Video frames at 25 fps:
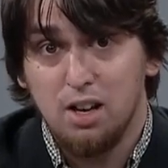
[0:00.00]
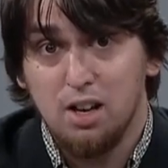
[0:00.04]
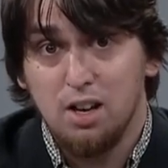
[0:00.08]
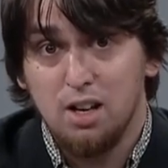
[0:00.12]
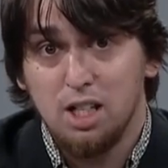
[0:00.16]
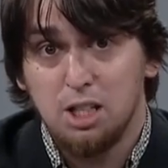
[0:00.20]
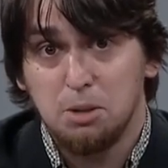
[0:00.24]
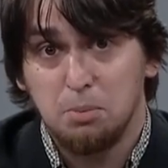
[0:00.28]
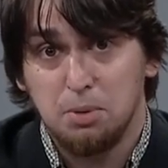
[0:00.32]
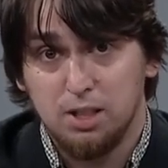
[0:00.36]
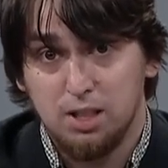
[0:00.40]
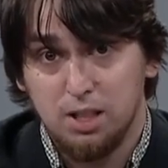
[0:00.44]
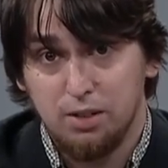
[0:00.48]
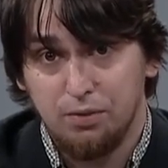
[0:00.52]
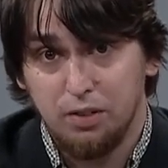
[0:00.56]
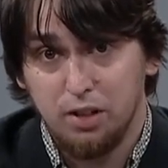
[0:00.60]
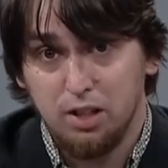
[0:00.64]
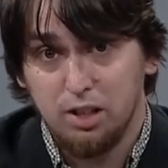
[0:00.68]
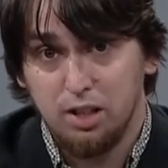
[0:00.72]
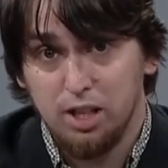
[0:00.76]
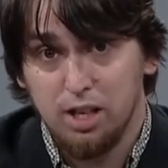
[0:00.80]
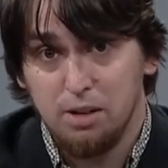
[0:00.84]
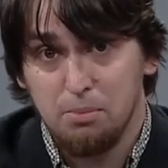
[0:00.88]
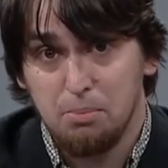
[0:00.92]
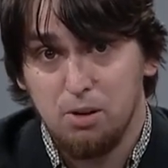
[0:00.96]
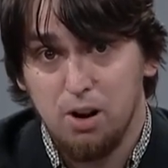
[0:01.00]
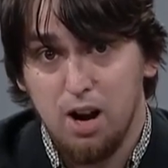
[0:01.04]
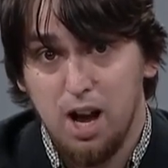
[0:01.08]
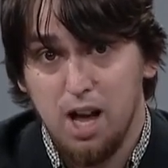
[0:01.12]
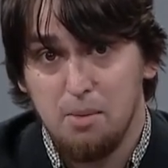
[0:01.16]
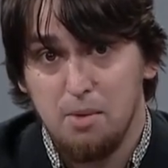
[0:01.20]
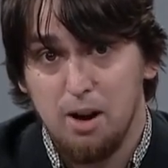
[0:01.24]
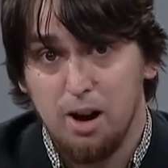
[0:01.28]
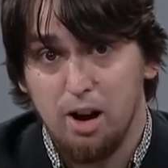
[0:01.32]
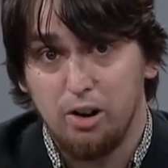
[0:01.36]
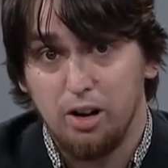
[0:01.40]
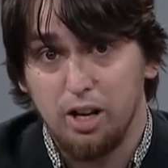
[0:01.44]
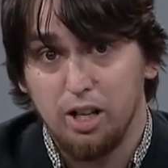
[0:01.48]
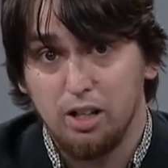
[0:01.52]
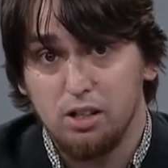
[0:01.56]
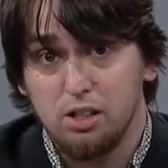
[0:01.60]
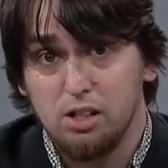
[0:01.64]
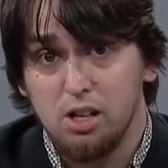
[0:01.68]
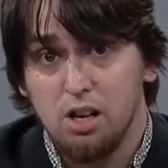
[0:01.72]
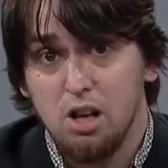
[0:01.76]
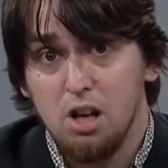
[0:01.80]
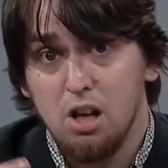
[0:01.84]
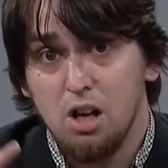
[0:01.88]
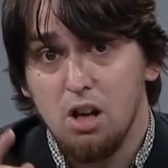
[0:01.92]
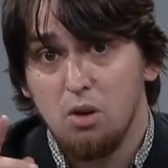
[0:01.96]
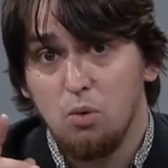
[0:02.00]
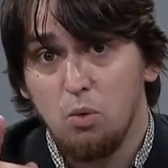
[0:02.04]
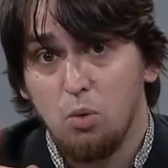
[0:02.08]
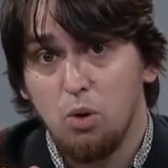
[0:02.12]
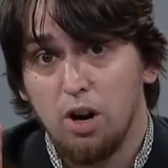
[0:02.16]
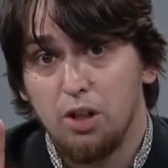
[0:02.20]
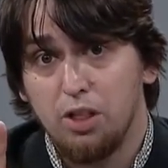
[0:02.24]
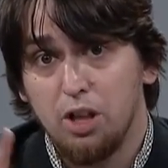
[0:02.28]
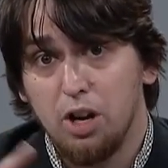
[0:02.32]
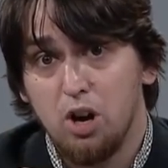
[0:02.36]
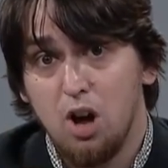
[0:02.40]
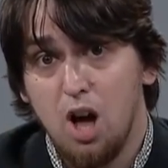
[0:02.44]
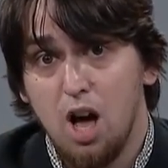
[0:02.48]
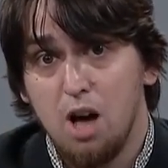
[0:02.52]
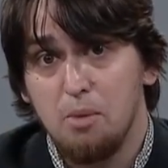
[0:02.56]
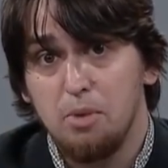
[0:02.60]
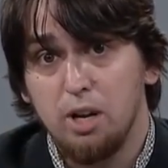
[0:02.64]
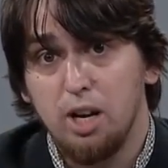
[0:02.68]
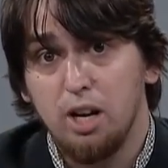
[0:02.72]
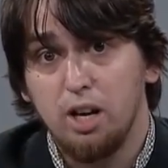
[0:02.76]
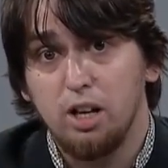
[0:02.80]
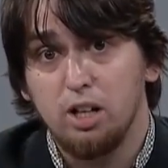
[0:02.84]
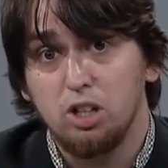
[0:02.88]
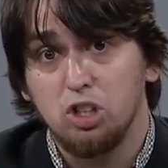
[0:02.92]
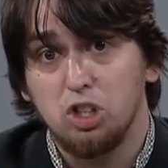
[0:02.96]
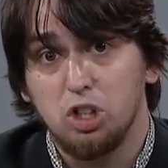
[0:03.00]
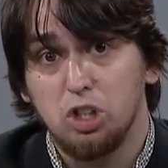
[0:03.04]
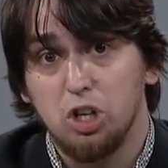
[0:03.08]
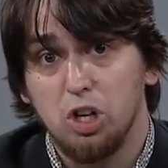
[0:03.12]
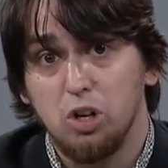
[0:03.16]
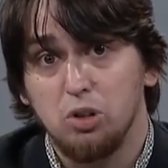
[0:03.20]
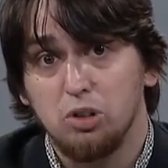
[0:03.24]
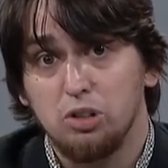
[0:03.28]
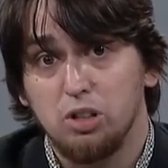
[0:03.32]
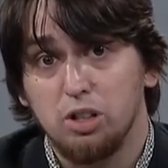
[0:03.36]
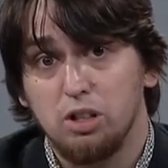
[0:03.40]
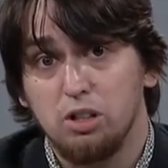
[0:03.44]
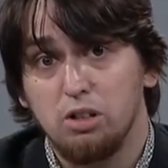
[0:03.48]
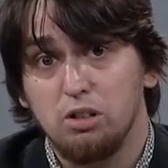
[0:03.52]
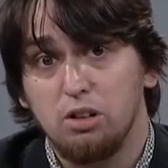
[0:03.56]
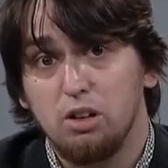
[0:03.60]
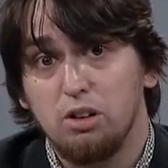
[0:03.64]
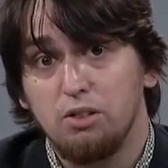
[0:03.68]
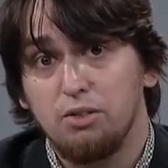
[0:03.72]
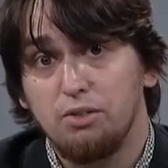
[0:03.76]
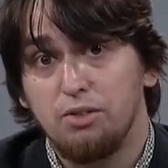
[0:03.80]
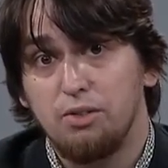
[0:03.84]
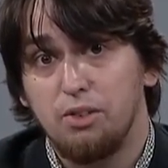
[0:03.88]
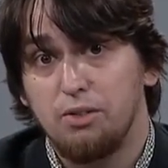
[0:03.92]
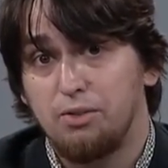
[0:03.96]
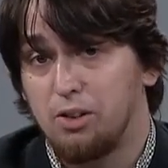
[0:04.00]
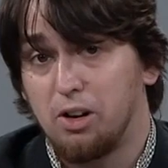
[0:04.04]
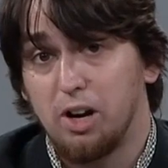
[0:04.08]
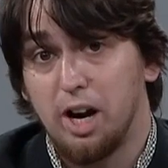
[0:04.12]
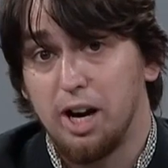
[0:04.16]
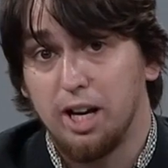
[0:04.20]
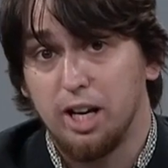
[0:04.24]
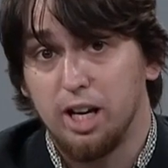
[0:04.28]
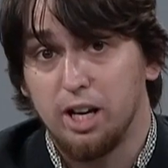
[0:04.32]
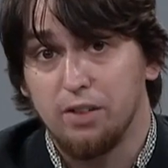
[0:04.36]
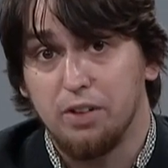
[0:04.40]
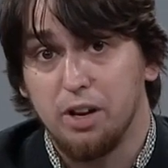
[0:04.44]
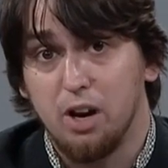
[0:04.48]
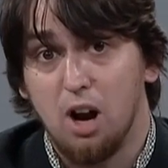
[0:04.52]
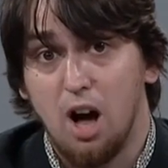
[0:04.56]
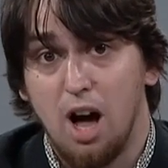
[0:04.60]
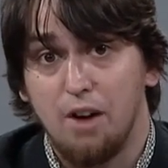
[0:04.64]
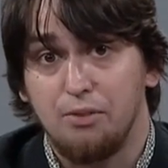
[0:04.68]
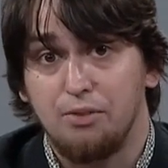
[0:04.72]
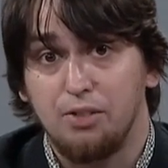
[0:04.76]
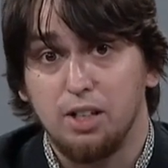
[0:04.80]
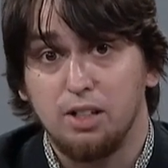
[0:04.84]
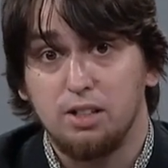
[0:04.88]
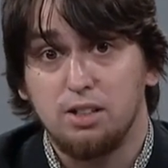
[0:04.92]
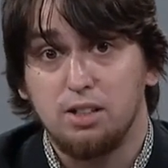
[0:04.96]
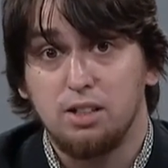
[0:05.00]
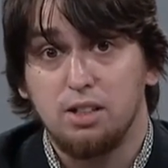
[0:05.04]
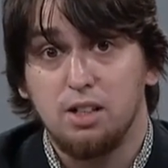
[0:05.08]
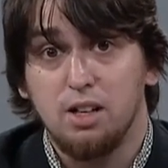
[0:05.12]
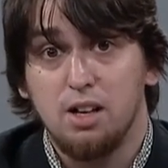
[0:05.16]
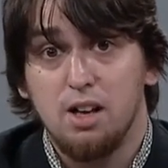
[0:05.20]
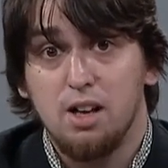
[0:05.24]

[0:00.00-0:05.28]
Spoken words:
specifically in primaries, where the nominee is chosen for any given office.